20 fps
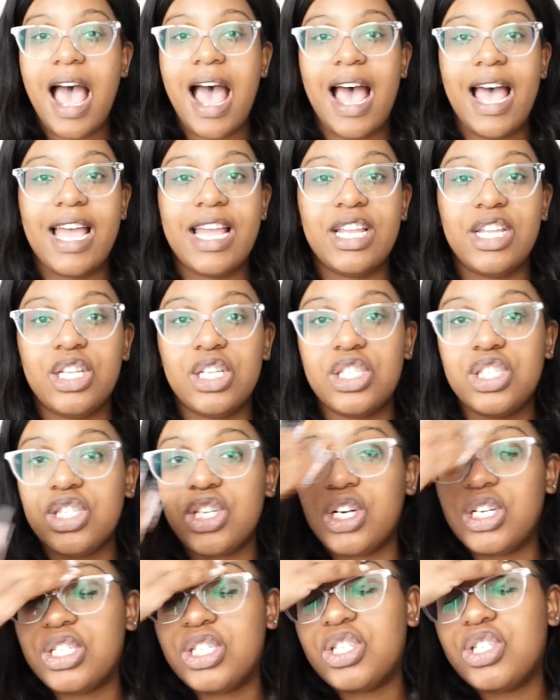I
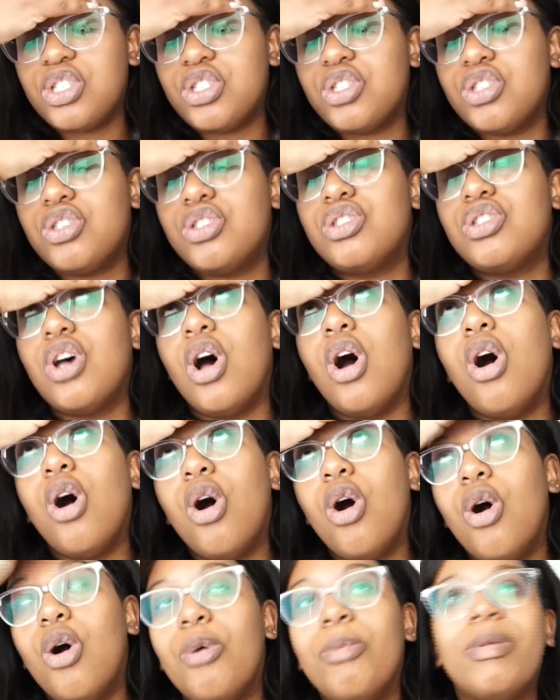searched
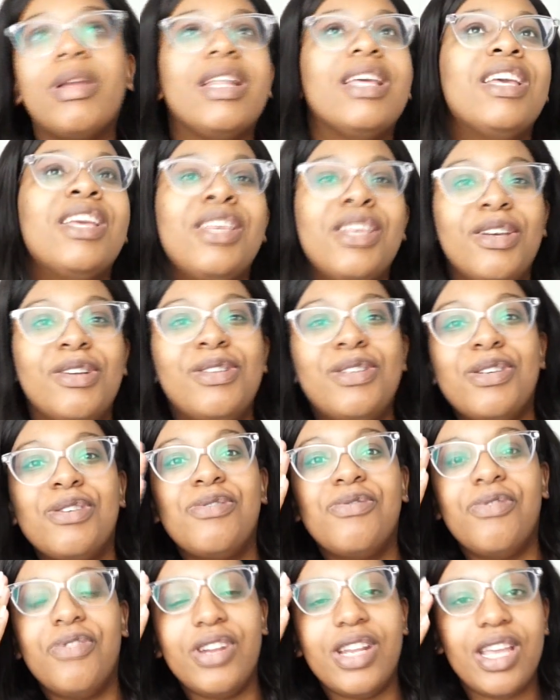so many
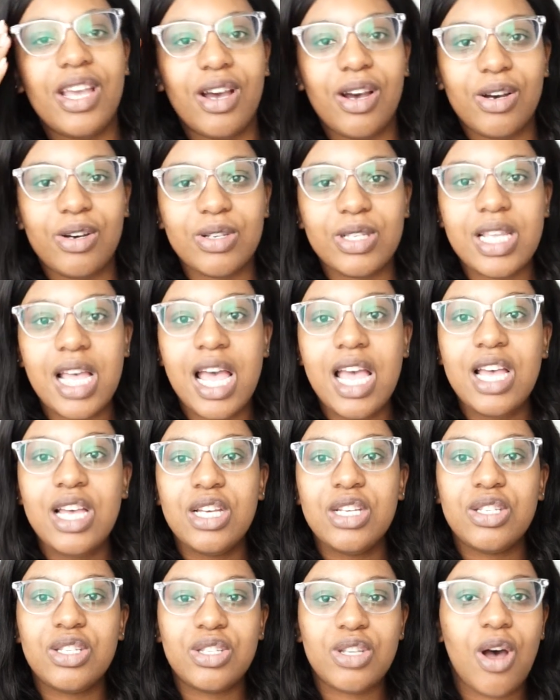YouTube videos,
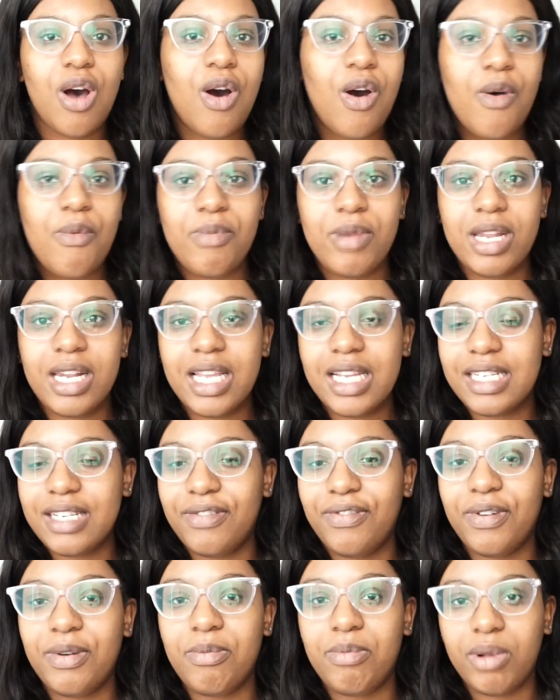so many
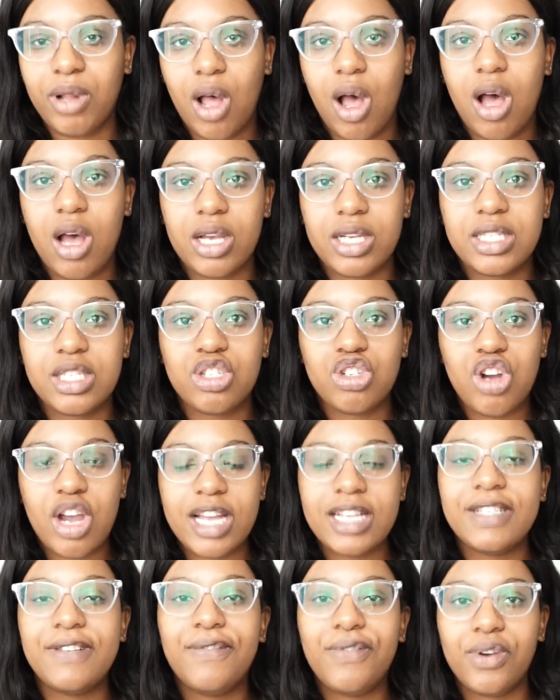different blogs
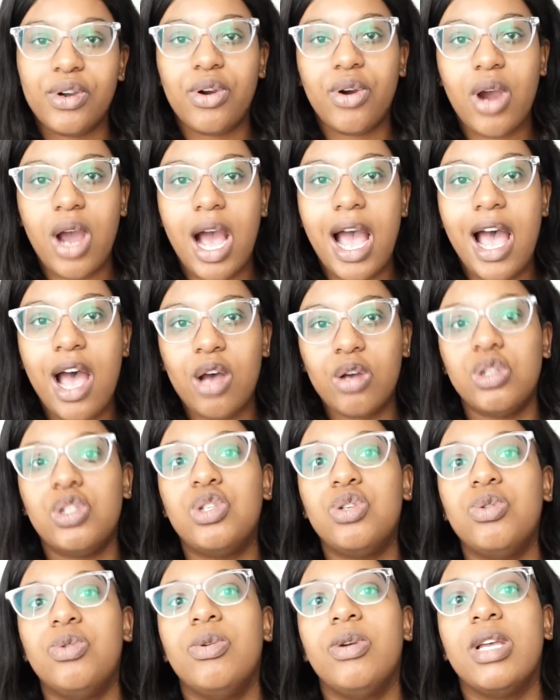trying to figure out how
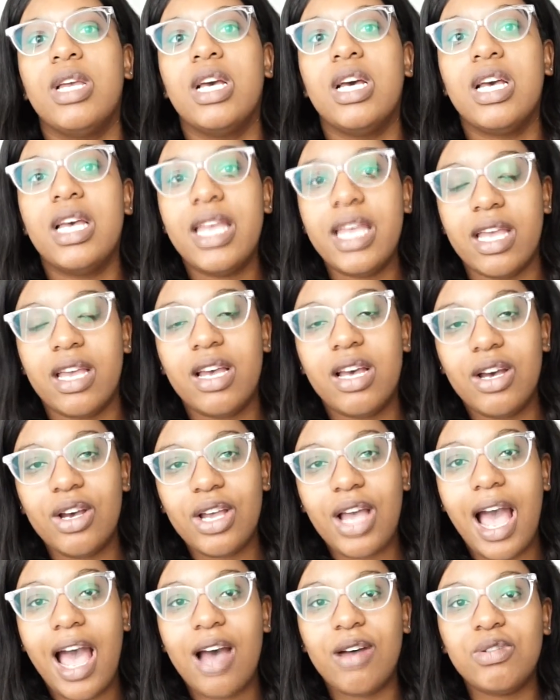to
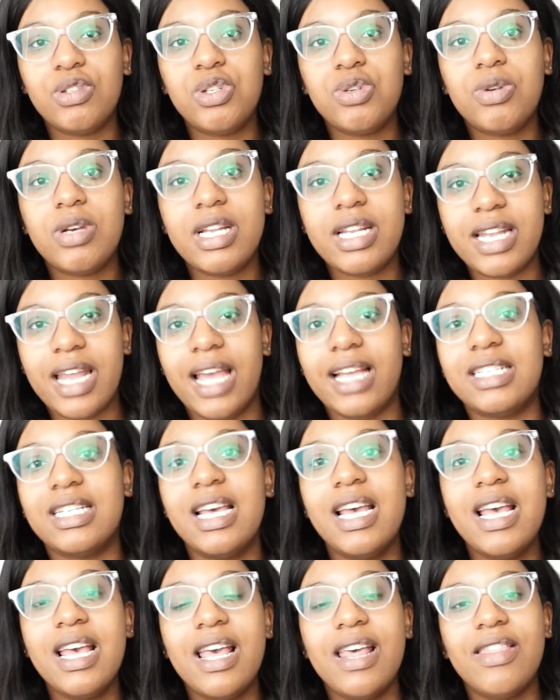how to connect
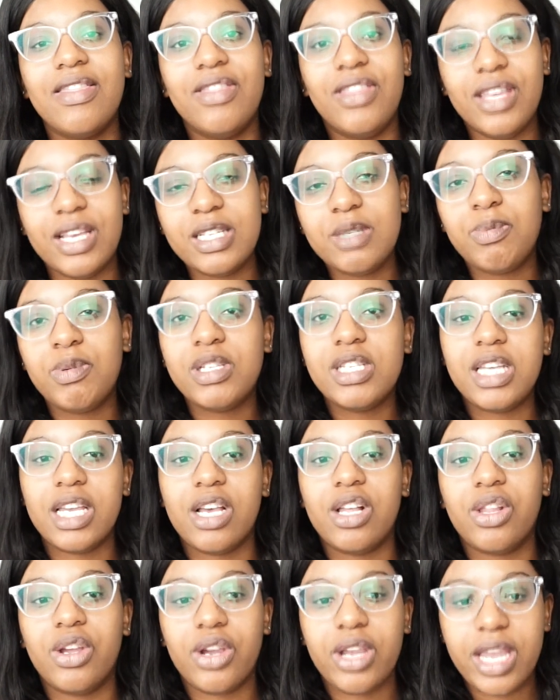this
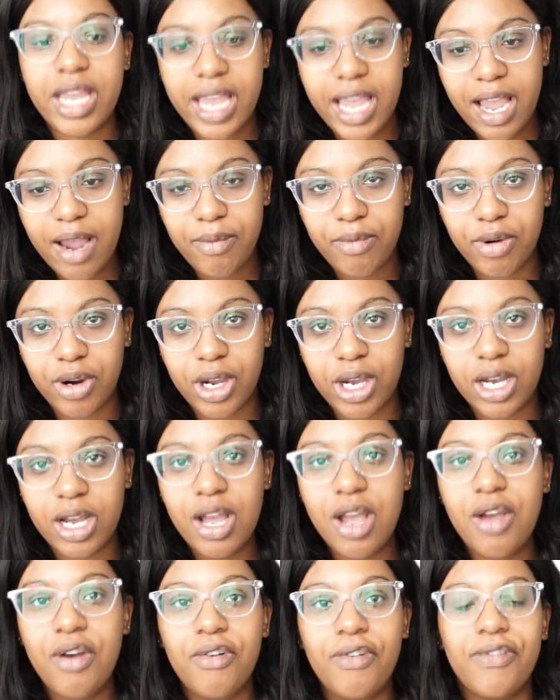particular camera
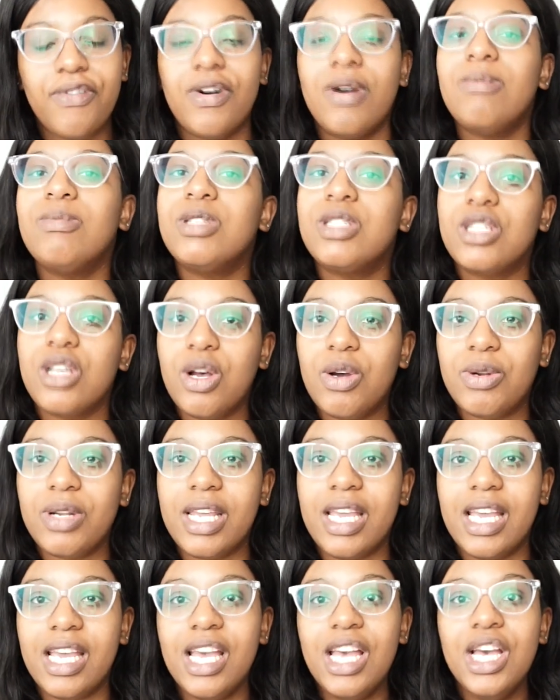from
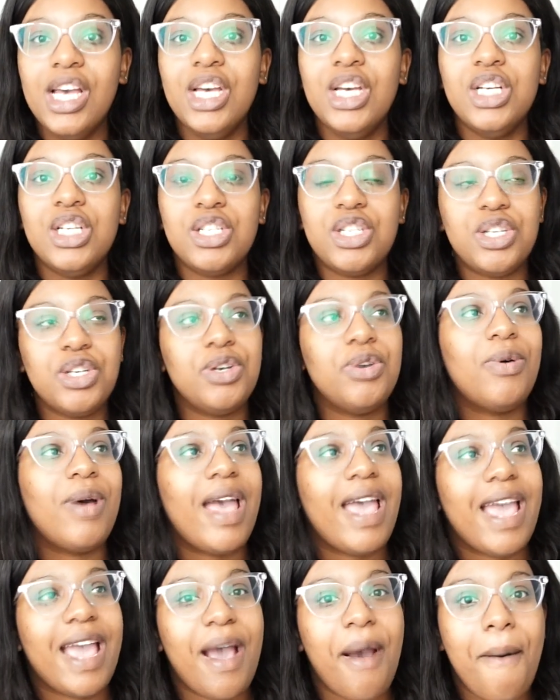Sony to
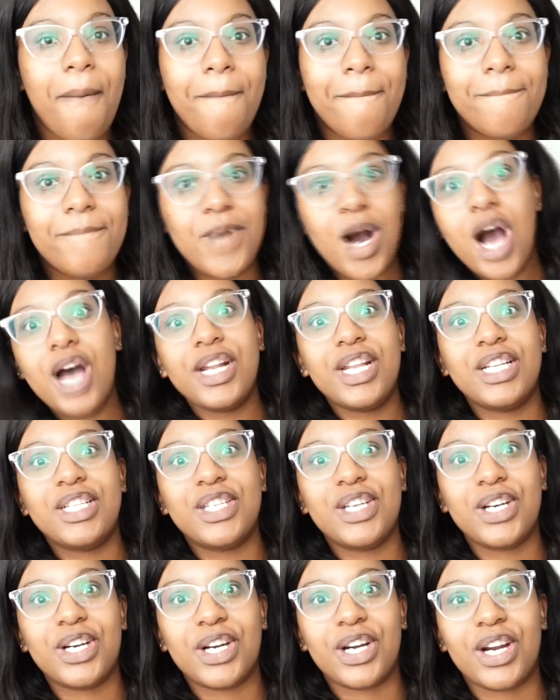a
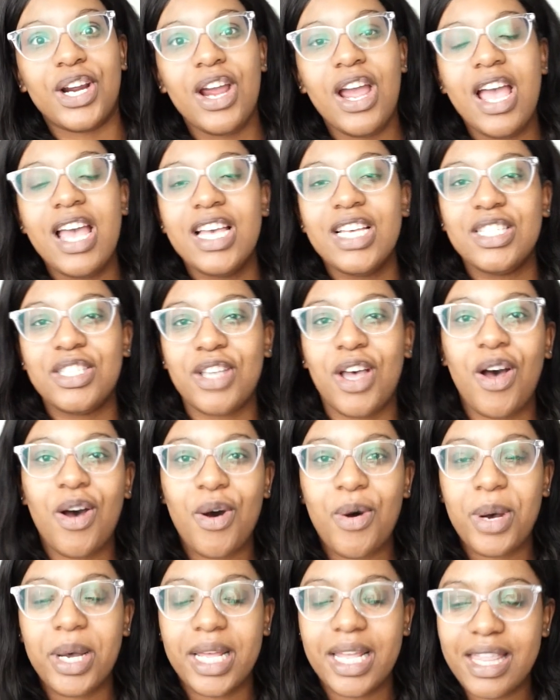monitor.
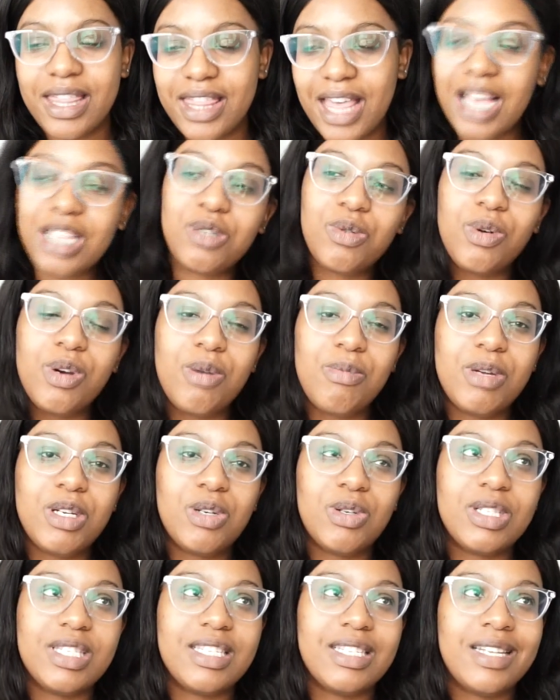So that's what we're gonna be
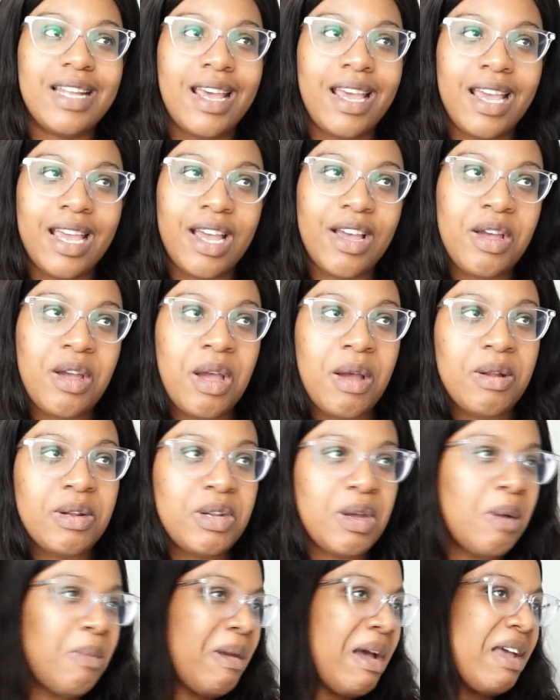doing today.
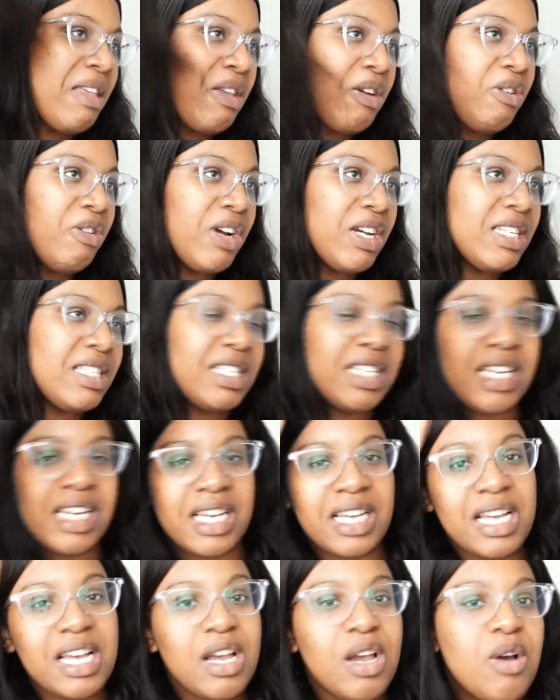Don't mind the
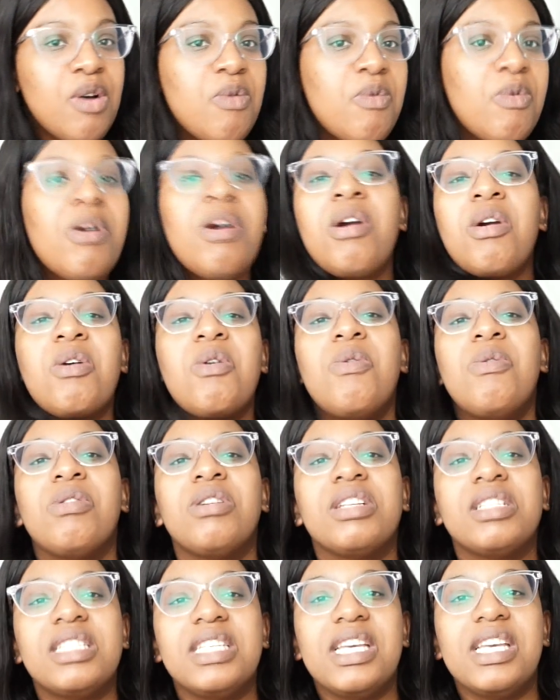crusty, we're in
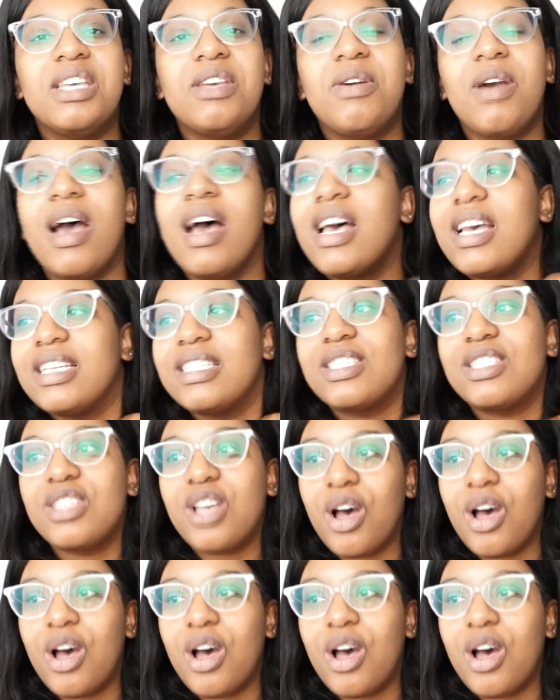quarantine, you guys.